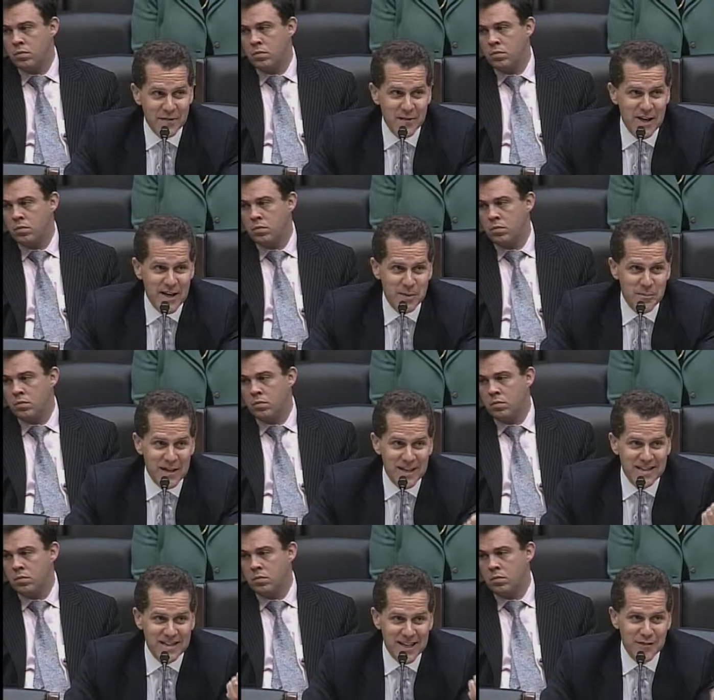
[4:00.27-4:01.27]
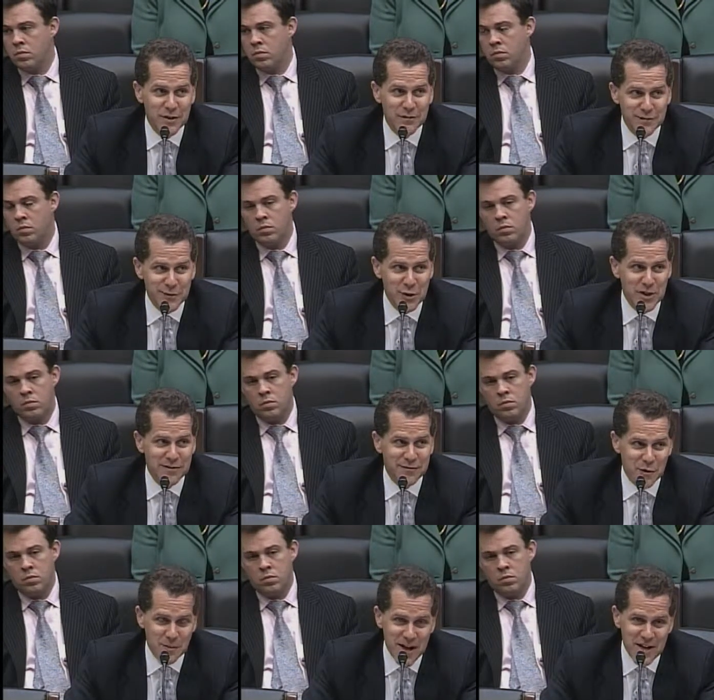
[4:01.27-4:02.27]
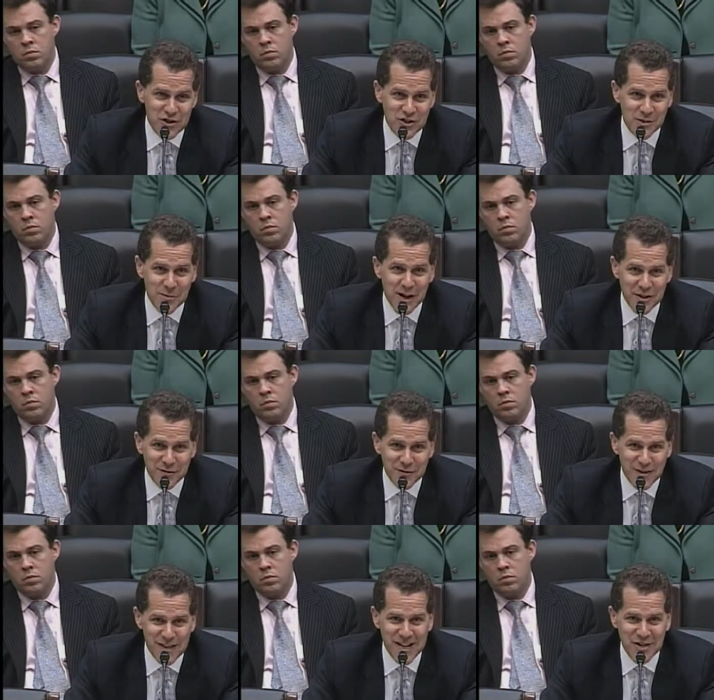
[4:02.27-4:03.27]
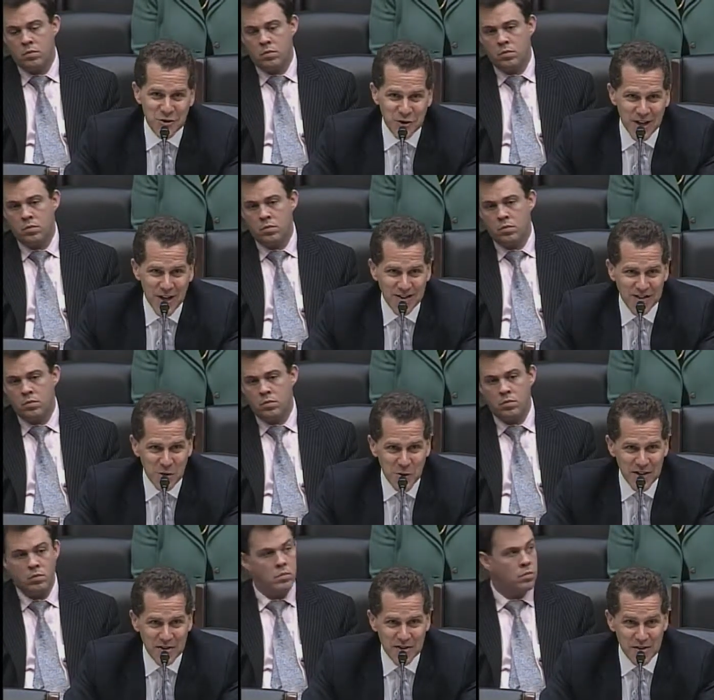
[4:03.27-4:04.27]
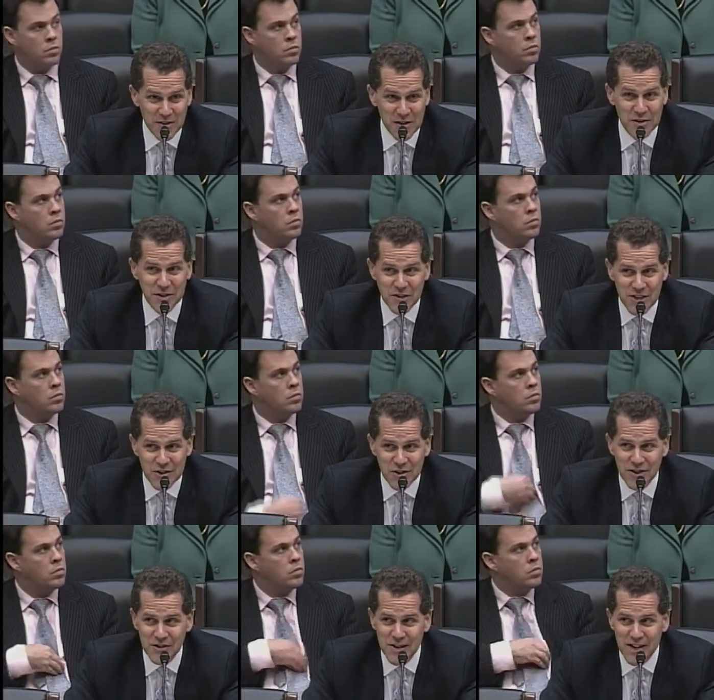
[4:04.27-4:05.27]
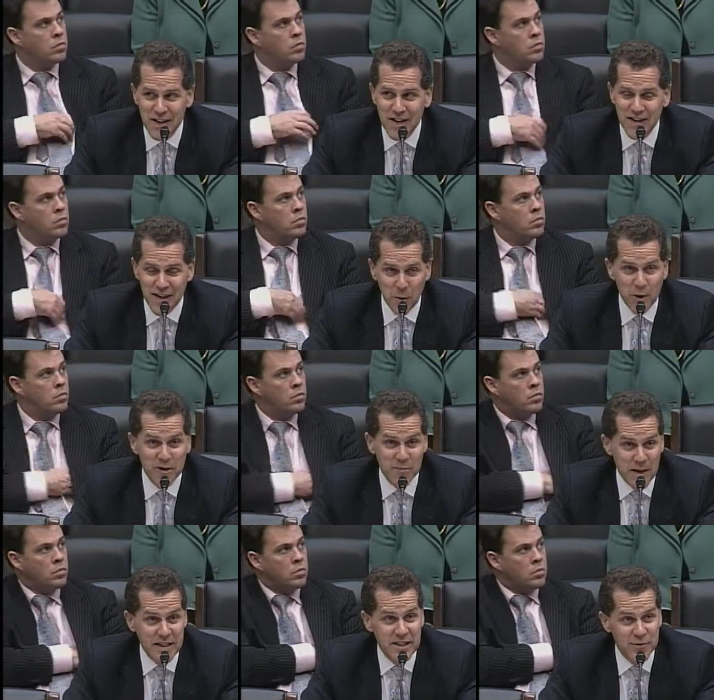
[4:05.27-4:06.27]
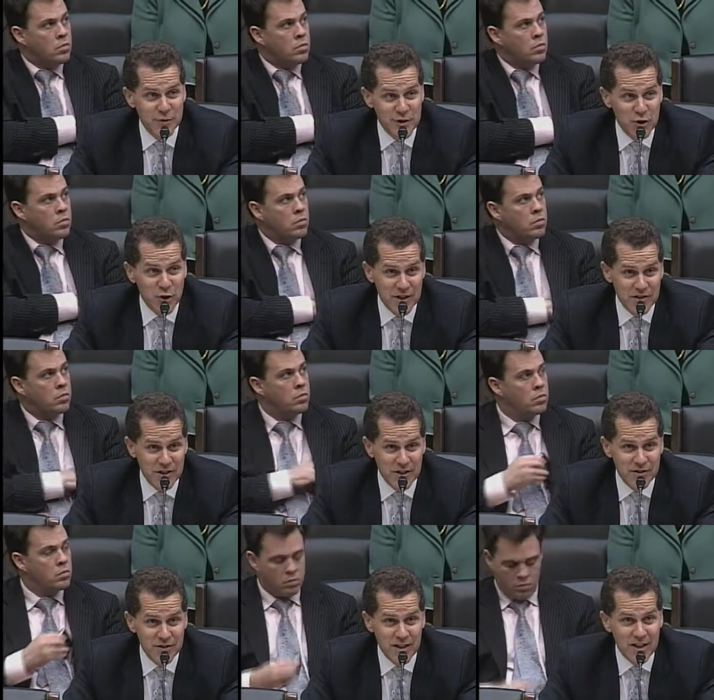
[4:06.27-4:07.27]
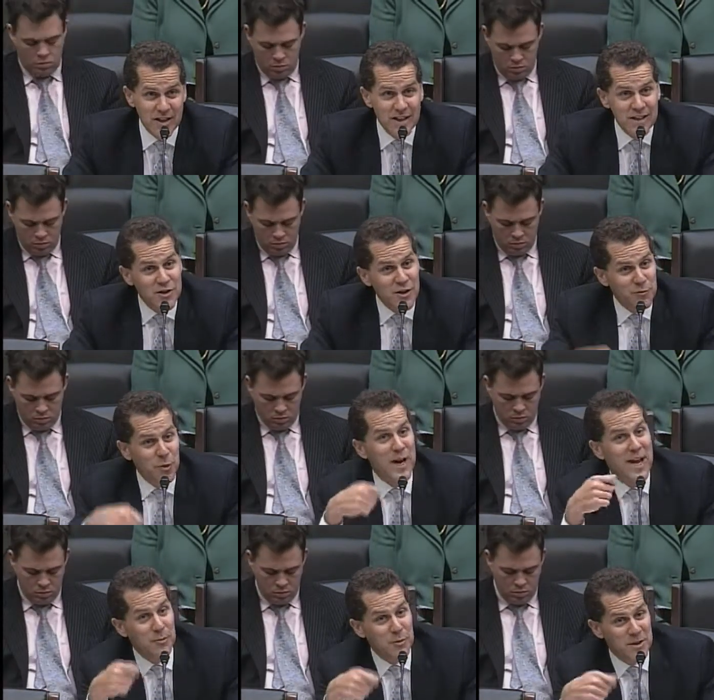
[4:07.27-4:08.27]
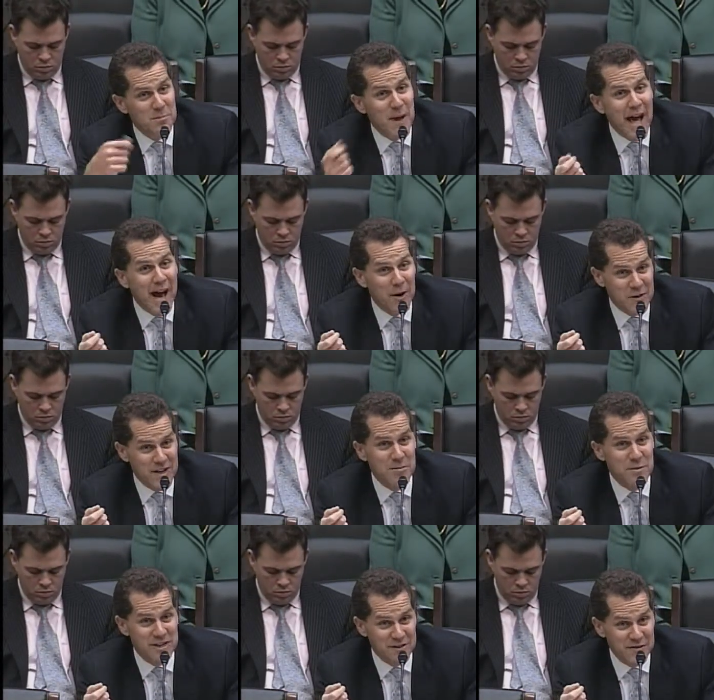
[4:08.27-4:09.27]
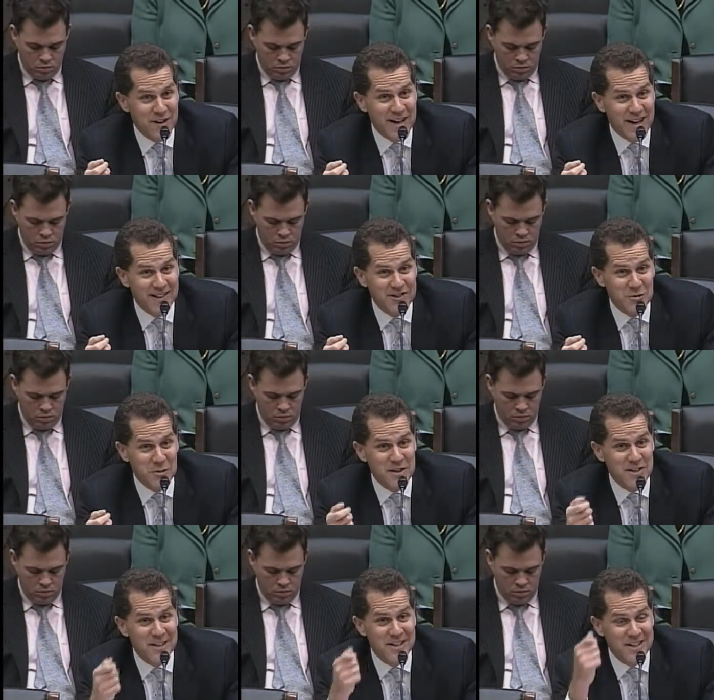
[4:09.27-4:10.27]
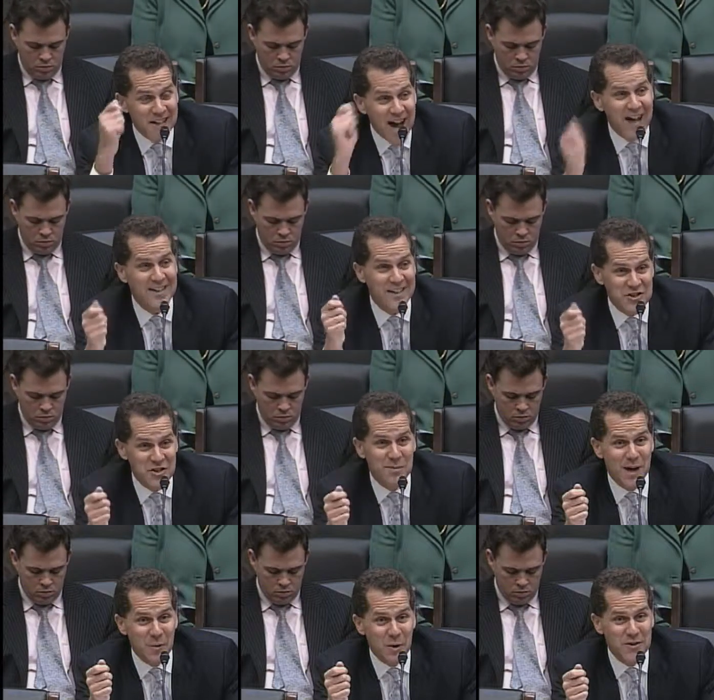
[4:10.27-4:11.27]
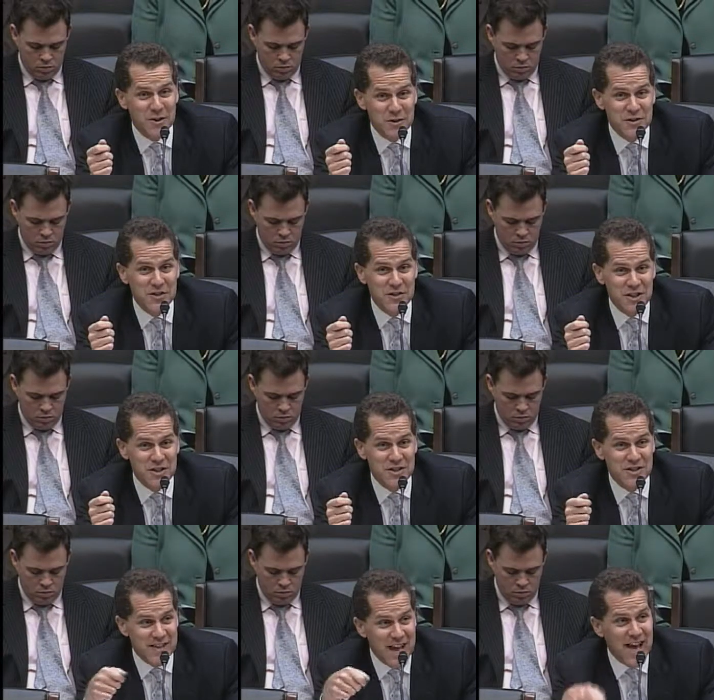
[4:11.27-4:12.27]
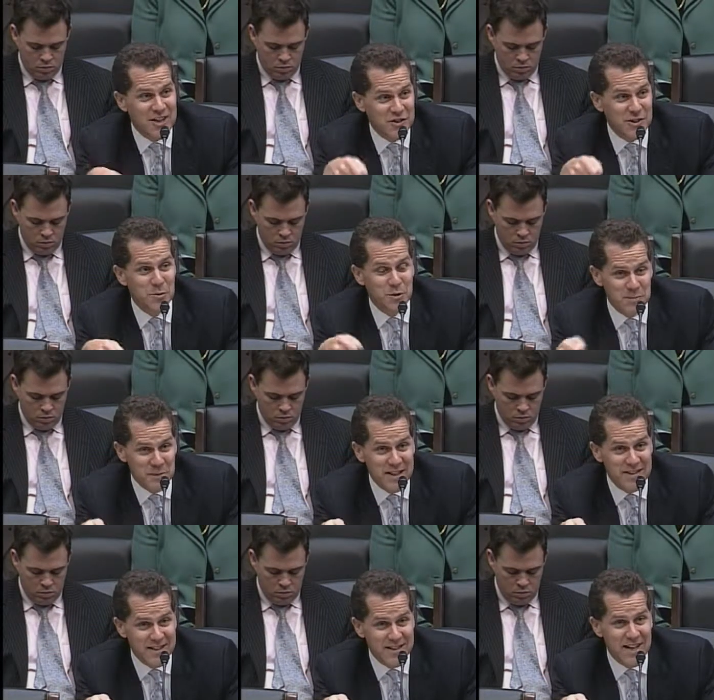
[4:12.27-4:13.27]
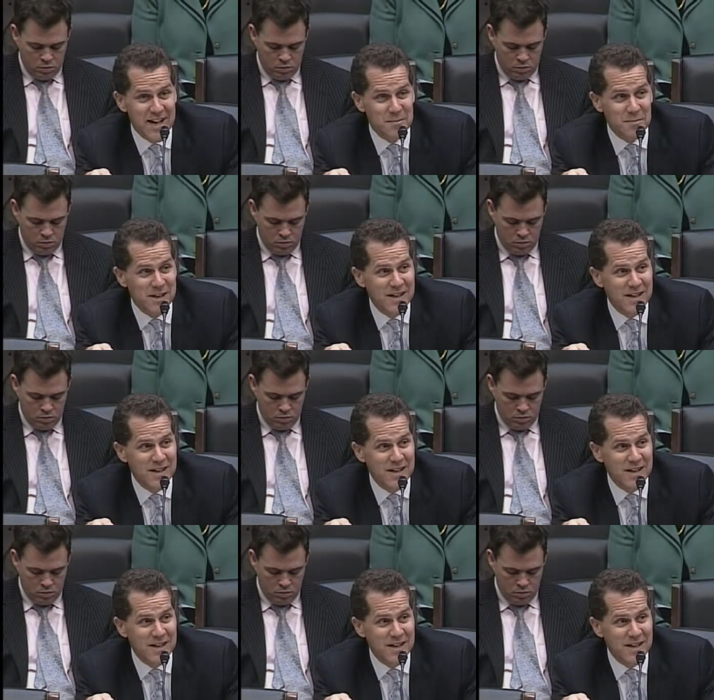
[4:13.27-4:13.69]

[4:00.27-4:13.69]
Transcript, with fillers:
Speaker 1: they had been given full information about the financial consequences of their decisions, they would have made different choices. So, so, if we're able to empower them in advance with the knowledge about what those decisions actually would mean to them,